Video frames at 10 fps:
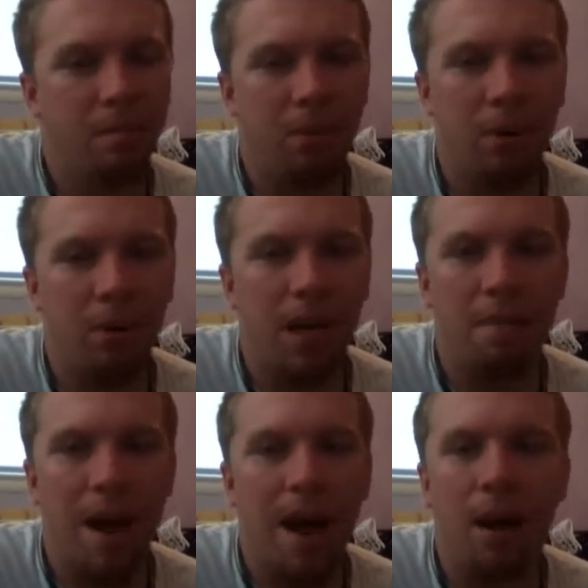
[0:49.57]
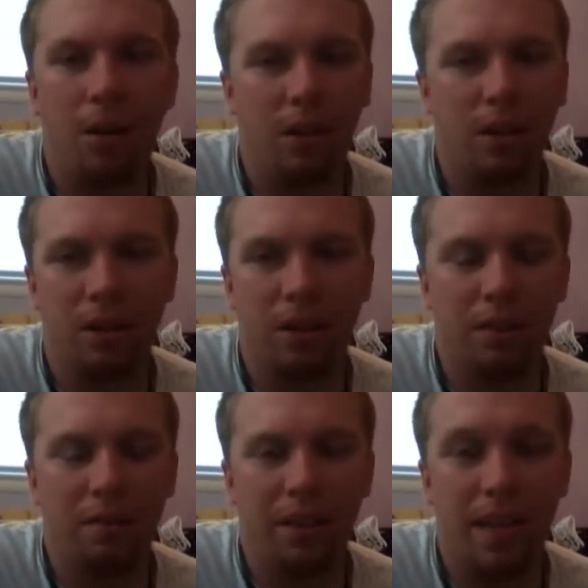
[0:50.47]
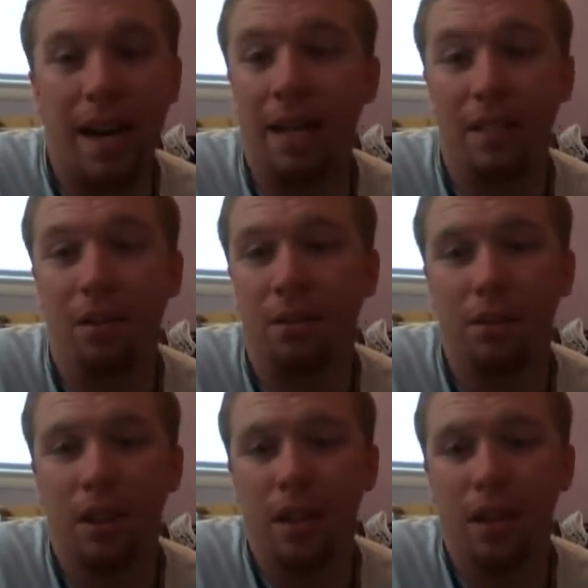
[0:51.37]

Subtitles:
Proton powers and stuff like that. I don't